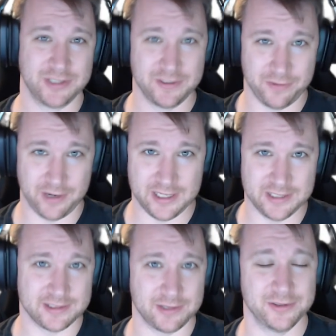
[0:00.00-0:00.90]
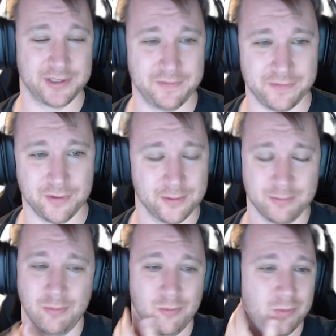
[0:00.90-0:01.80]
for edits. I was looking
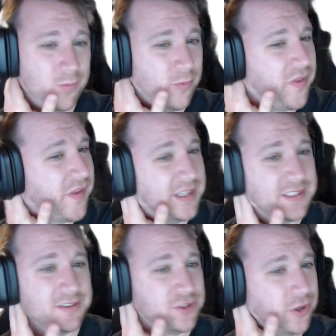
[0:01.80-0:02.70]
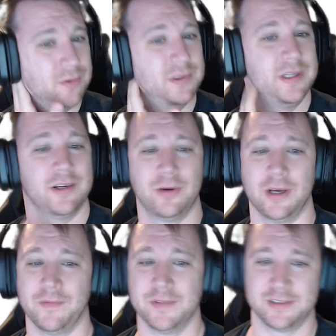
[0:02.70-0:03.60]
for things to show like,
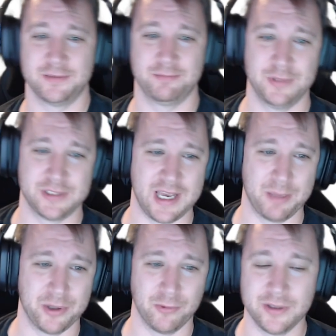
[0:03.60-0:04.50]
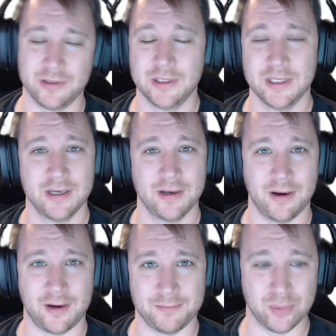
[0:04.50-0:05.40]
okay, this can't be real.
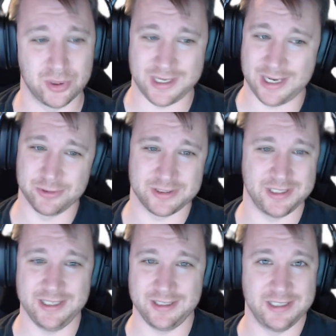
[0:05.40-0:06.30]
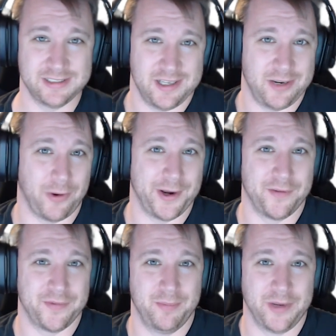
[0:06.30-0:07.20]
But the guy was saying, he said it right
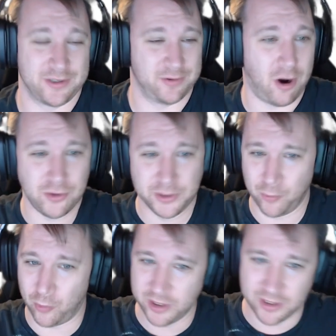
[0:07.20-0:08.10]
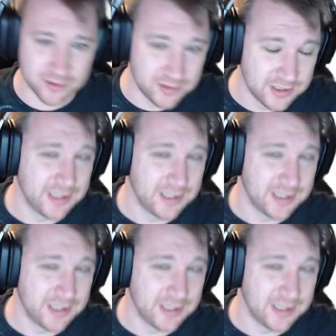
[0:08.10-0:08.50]
off, like all in one